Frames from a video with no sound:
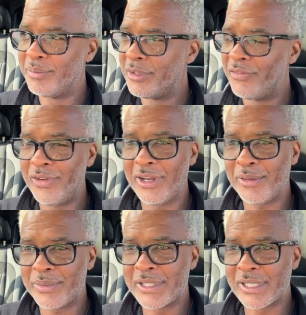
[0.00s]

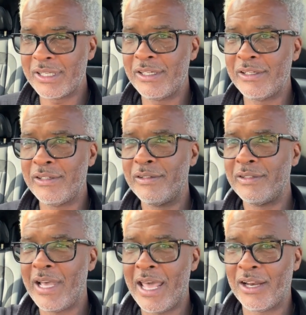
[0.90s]
Develop a skill
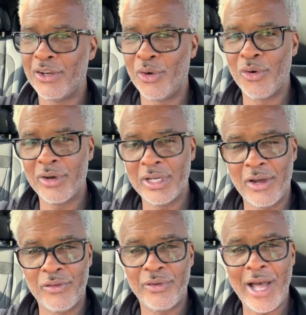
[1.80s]
at a lower
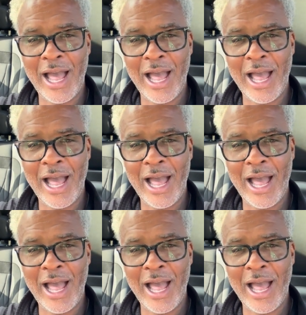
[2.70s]
level.